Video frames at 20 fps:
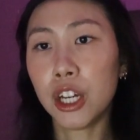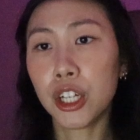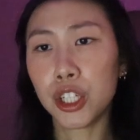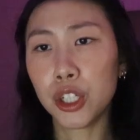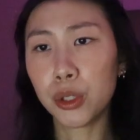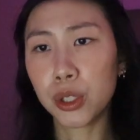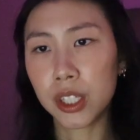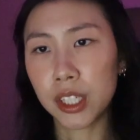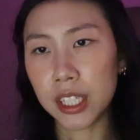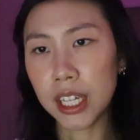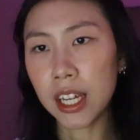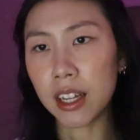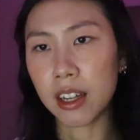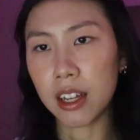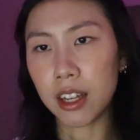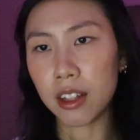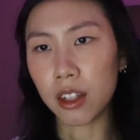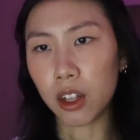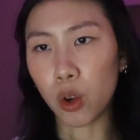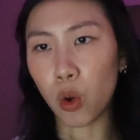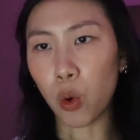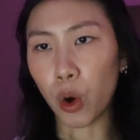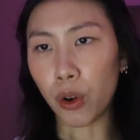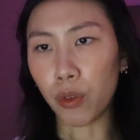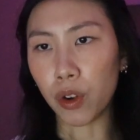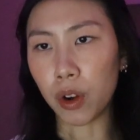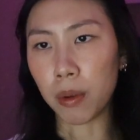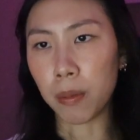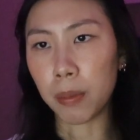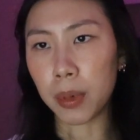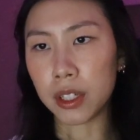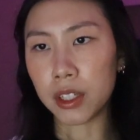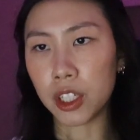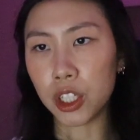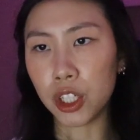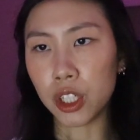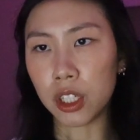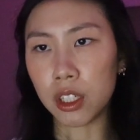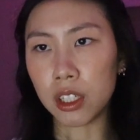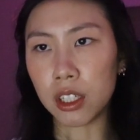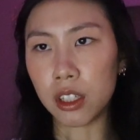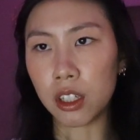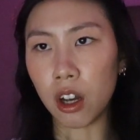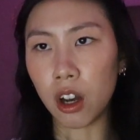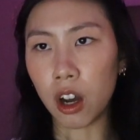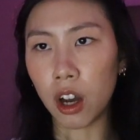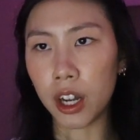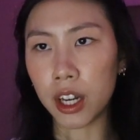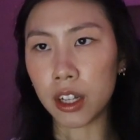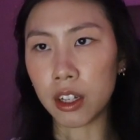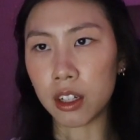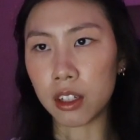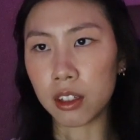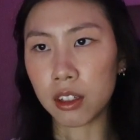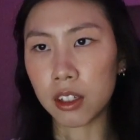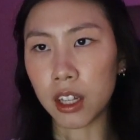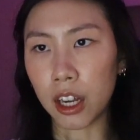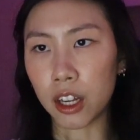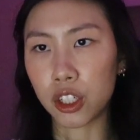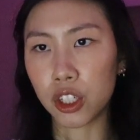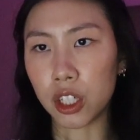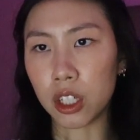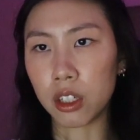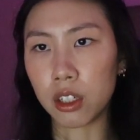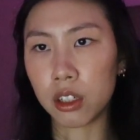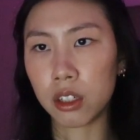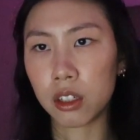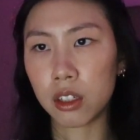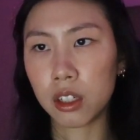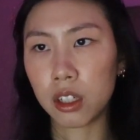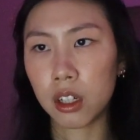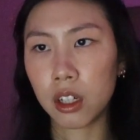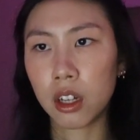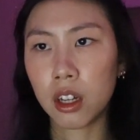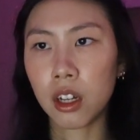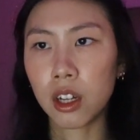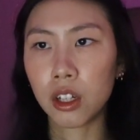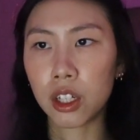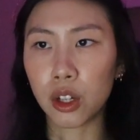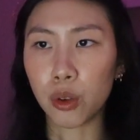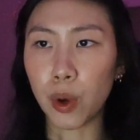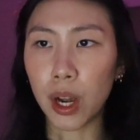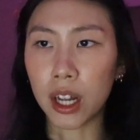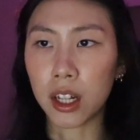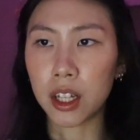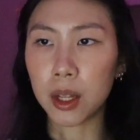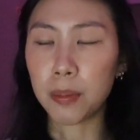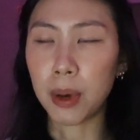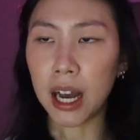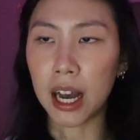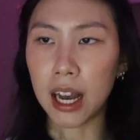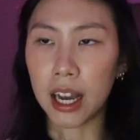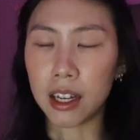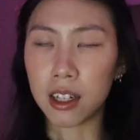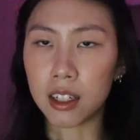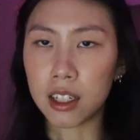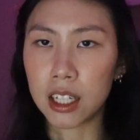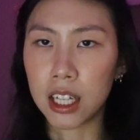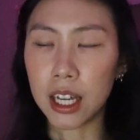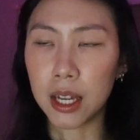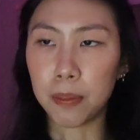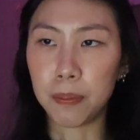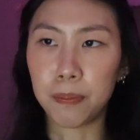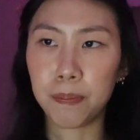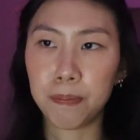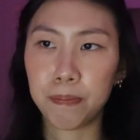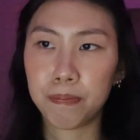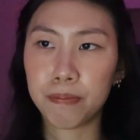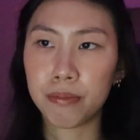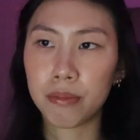You sit in the courtroom positioned in the audience section, directly behind Kim.